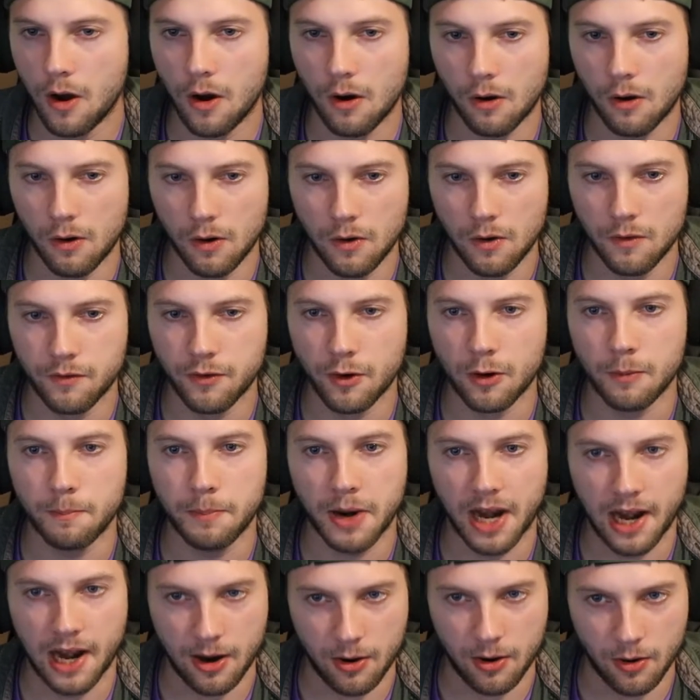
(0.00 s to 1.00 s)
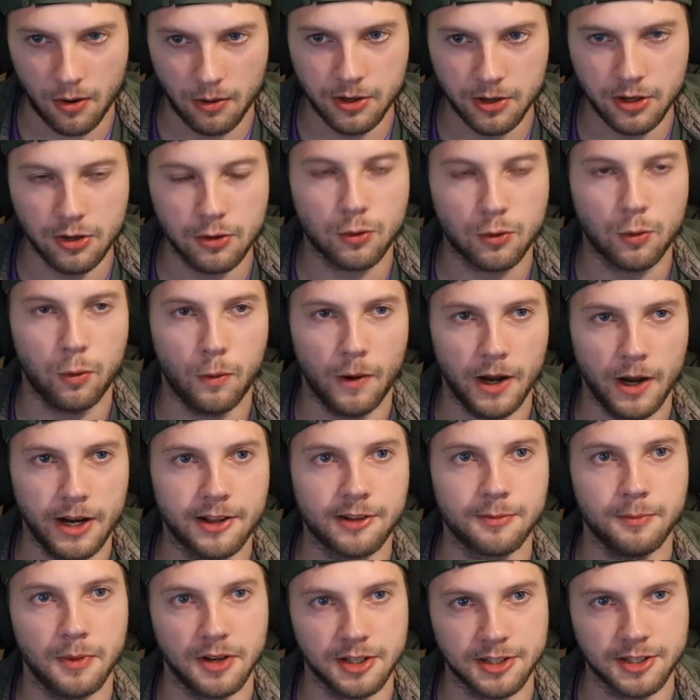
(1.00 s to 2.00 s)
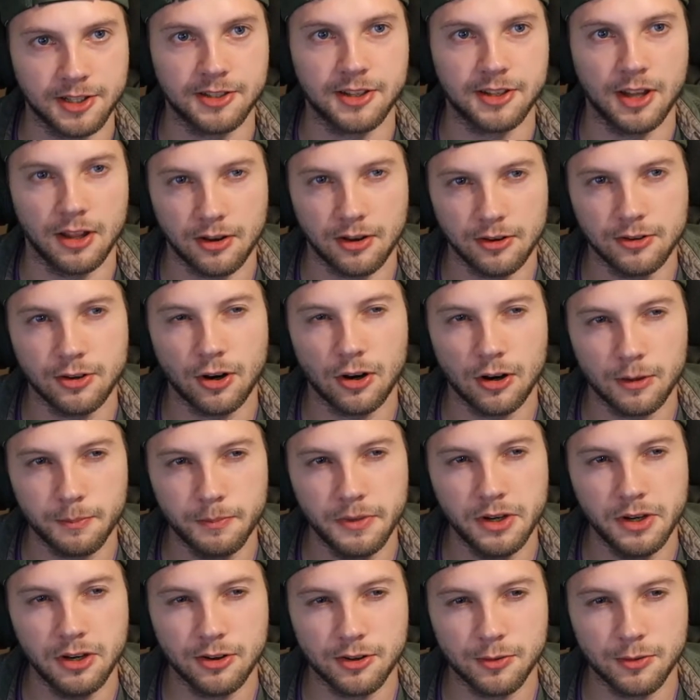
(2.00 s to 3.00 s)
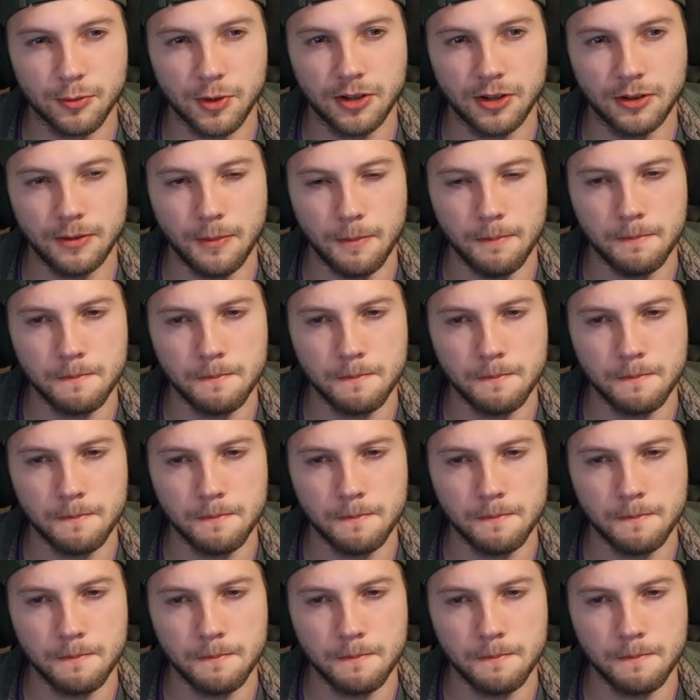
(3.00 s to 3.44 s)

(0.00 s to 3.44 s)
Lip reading: overpower you quite as much as other dark beers will.